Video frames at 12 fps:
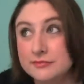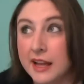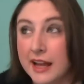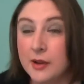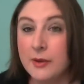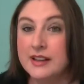
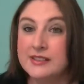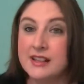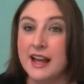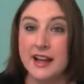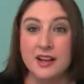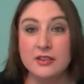anyways,
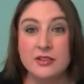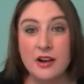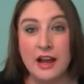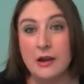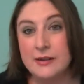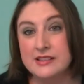I don't know
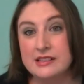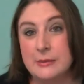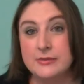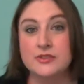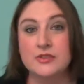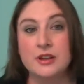how he
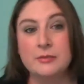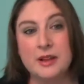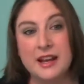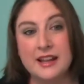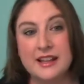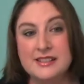slept through it,
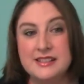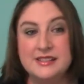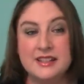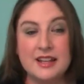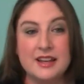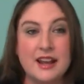but I guess he did.